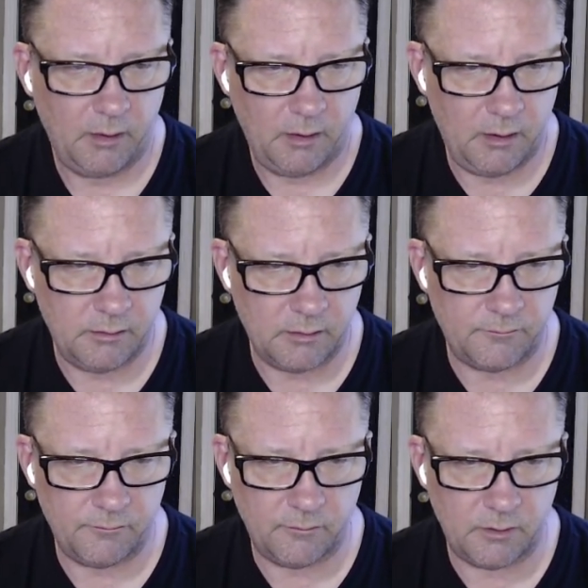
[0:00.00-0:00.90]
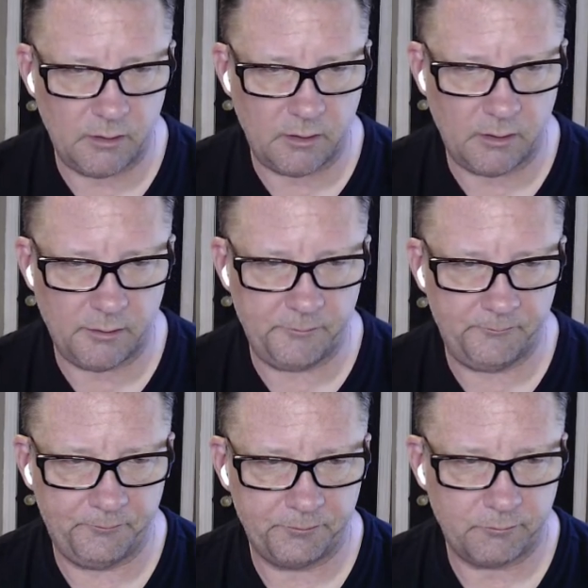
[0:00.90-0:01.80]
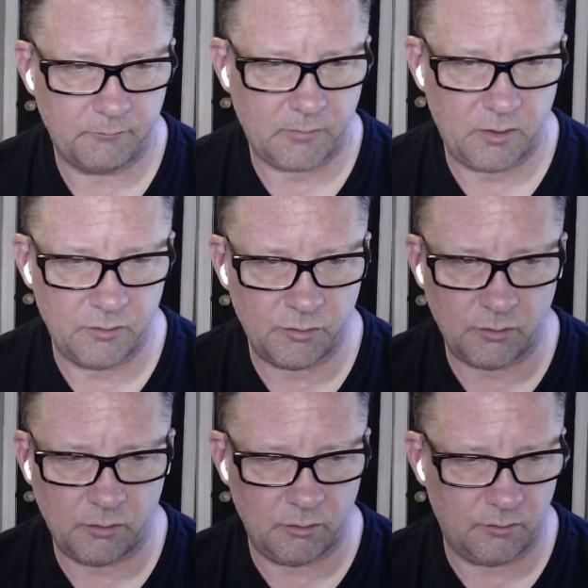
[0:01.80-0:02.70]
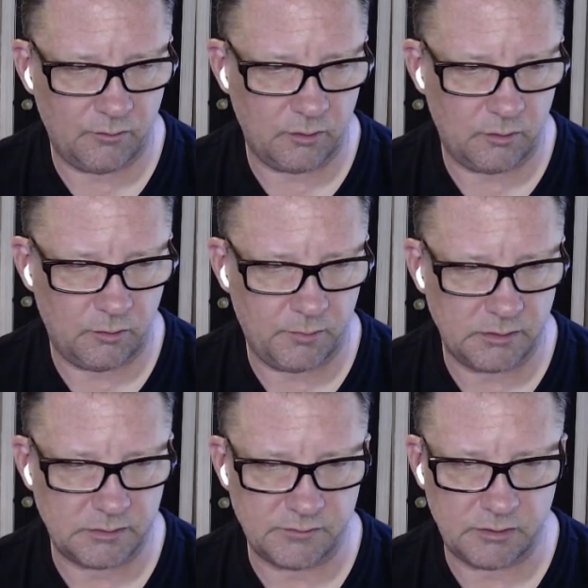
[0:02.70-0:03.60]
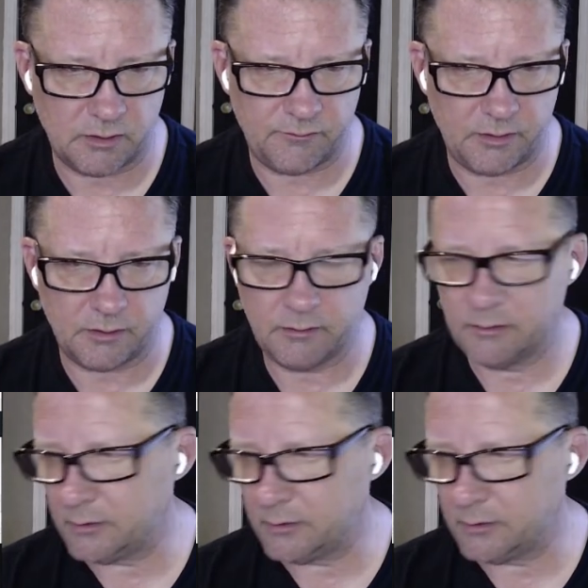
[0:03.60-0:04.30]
And you have control over a whole bunch of stuff here.